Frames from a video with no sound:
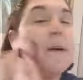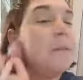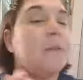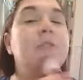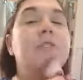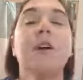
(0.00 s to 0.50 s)

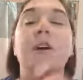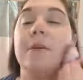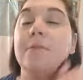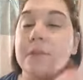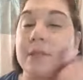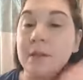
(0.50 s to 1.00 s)
push
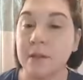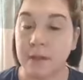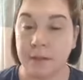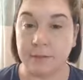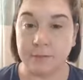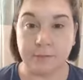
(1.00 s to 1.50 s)
ups.
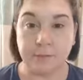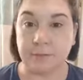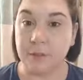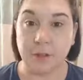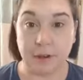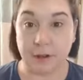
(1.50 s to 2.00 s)

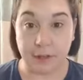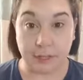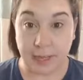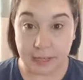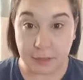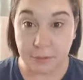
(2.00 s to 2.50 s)
You aren't going to
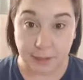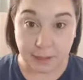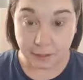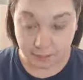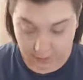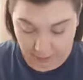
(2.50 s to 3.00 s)
catch me
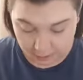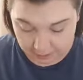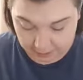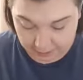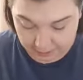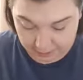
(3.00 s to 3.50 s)
doing those
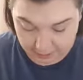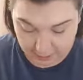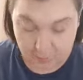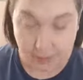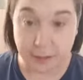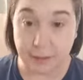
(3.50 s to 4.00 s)
things,
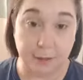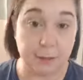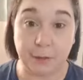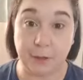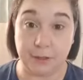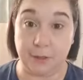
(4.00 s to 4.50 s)
but you
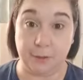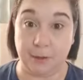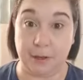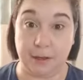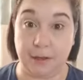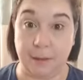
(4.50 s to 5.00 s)
could do
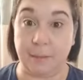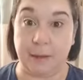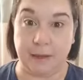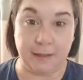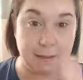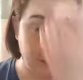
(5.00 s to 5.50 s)
it. I
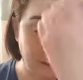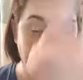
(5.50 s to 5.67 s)
mean,